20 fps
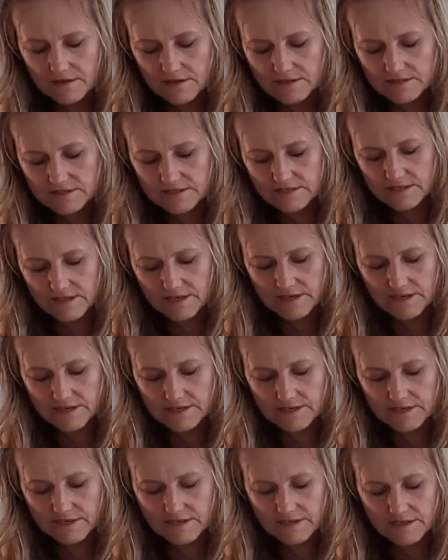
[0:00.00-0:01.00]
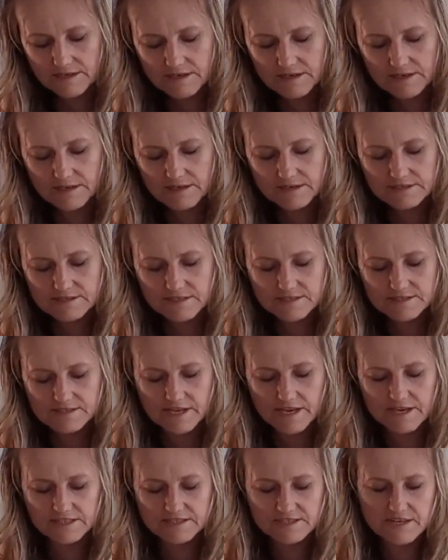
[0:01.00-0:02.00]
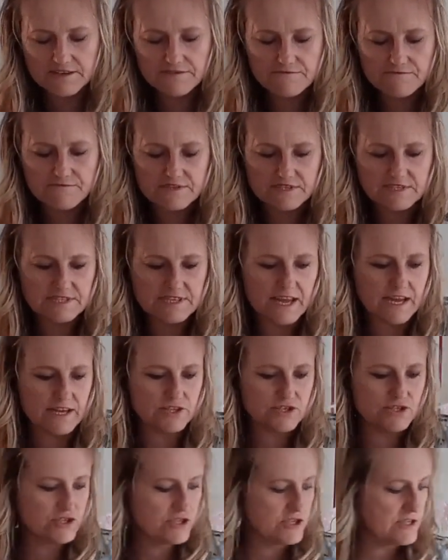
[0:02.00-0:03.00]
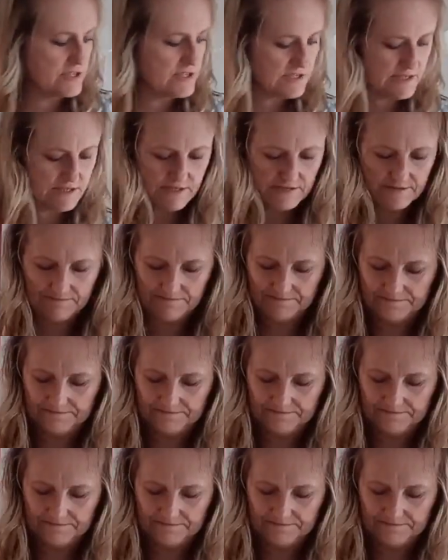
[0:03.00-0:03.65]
And as I say, different textures.